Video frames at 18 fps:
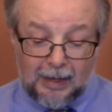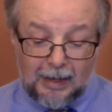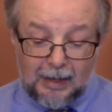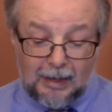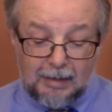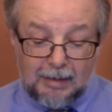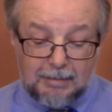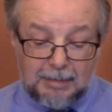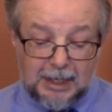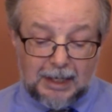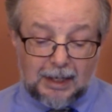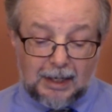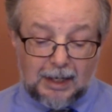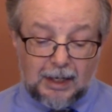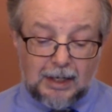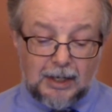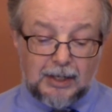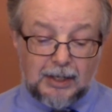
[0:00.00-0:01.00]

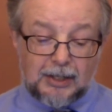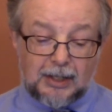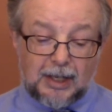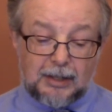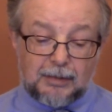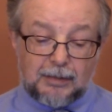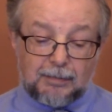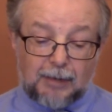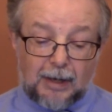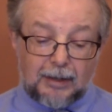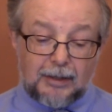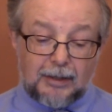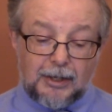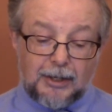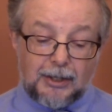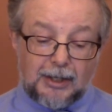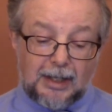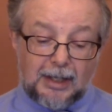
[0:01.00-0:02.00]
because as far as
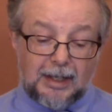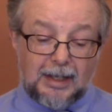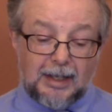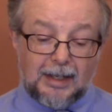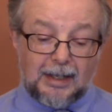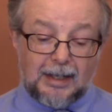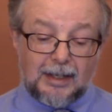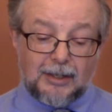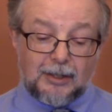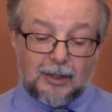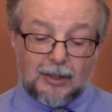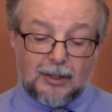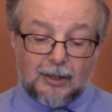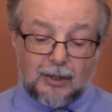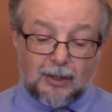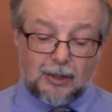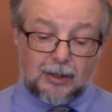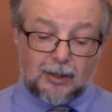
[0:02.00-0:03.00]
she is
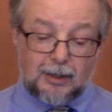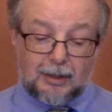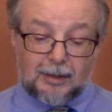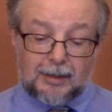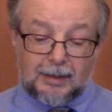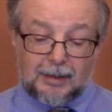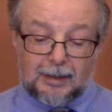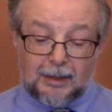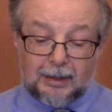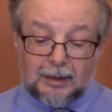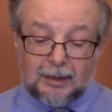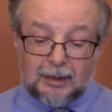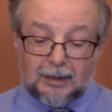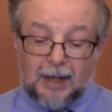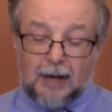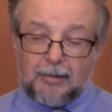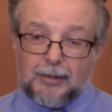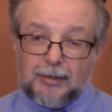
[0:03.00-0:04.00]
concerned,
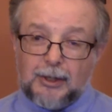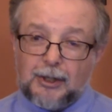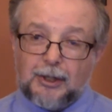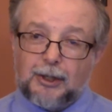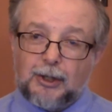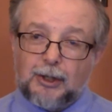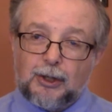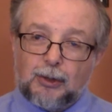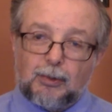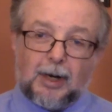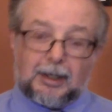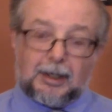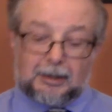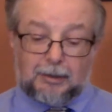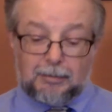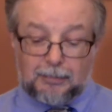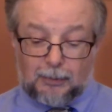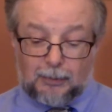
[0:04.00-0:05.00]
love is a
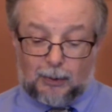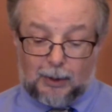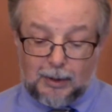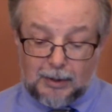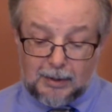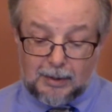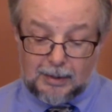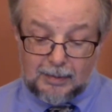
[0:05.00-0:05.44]
destructive force.